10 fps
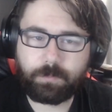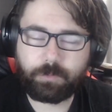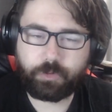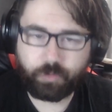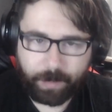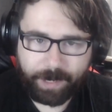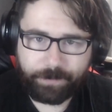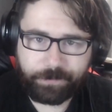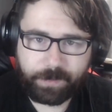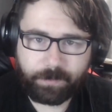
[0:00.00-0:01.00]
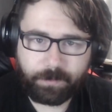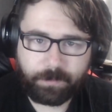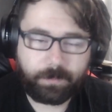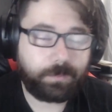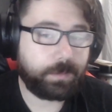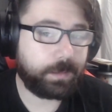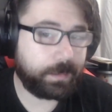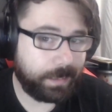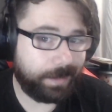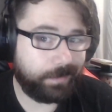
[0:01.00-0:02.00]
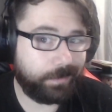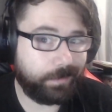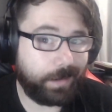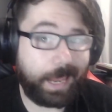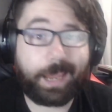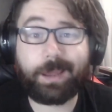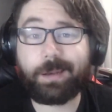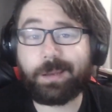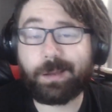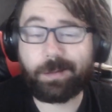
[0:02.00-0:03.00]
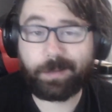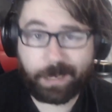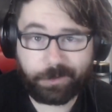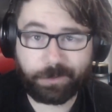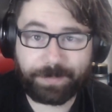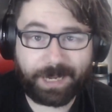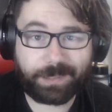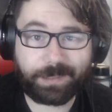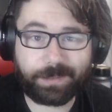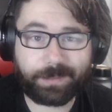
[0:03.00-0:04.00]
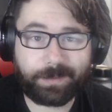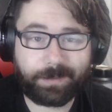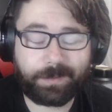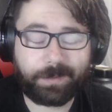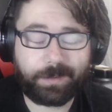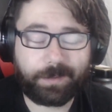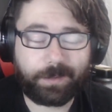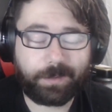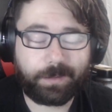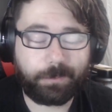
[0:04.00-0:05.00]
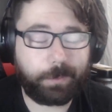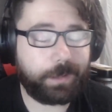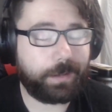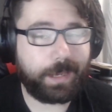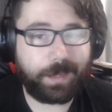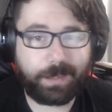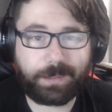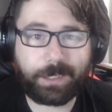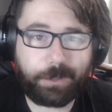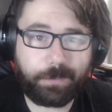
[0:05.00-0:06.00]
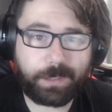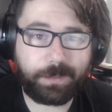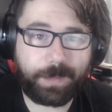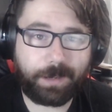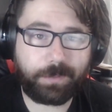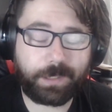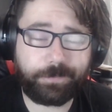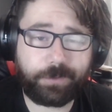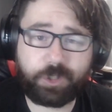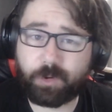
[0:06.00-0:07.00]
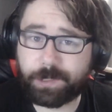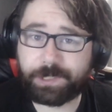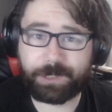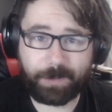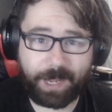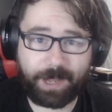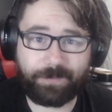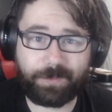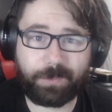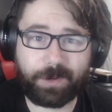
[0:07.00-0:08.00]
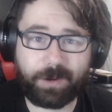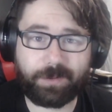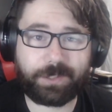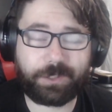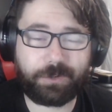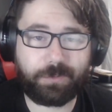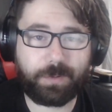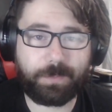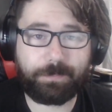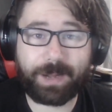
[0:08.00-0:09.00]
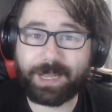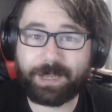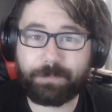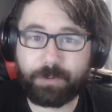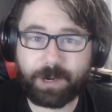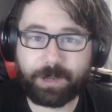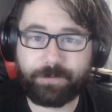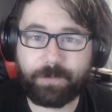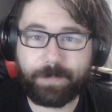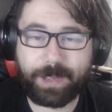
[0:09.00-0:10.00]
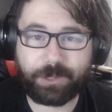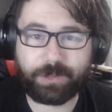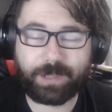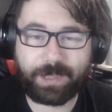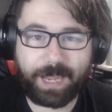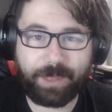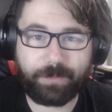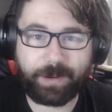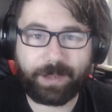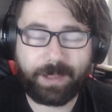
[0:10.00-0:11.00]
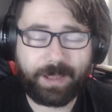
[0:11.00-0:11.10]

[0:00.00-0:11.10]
draft, set, and collector boxes. With a continuous amount of choice you have in regards to buying product from Magic the Gathering,